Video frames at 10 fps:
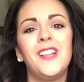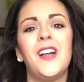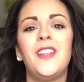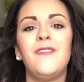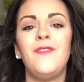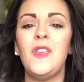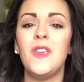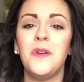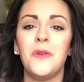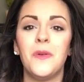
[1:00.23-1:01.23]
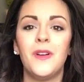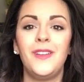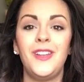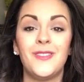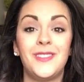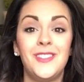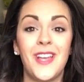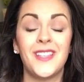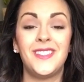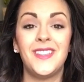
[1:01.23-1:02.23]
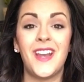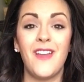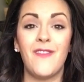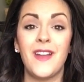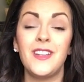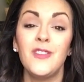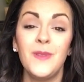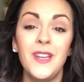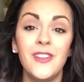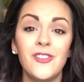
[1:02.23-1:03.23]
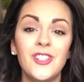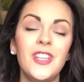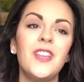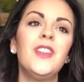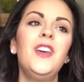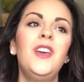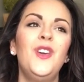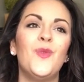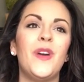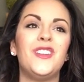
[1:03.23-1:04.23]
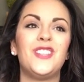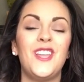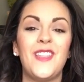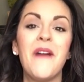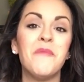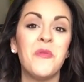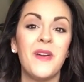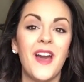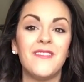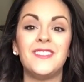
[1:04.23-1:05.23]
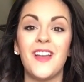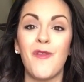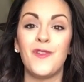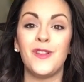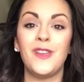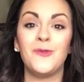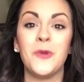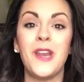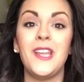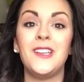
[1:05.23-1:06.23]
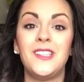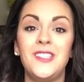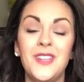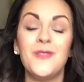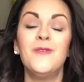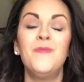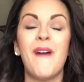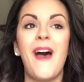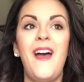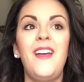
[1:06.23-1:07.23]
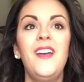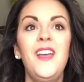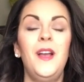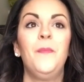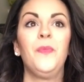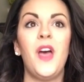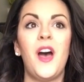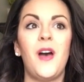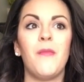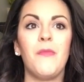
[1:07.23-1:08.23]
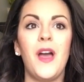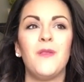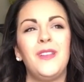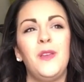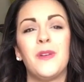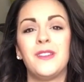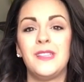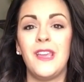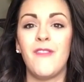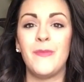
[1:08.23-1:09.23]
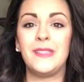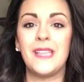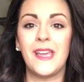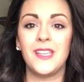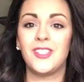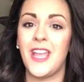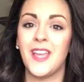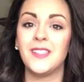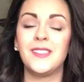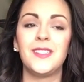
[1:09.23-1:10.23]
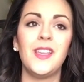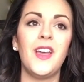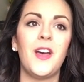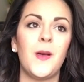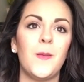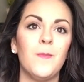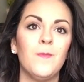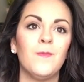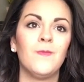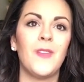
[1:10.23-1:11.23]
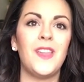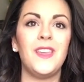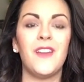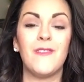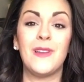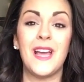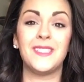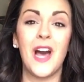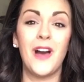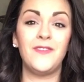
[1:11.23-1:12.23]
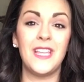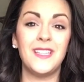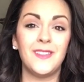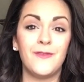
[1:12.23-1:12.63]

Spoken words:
A lot of you, suggested that I find a new pediatrician, which in that moment I was definitely ready to do, but I really wanted to give him a second chance. I think everyone has off days.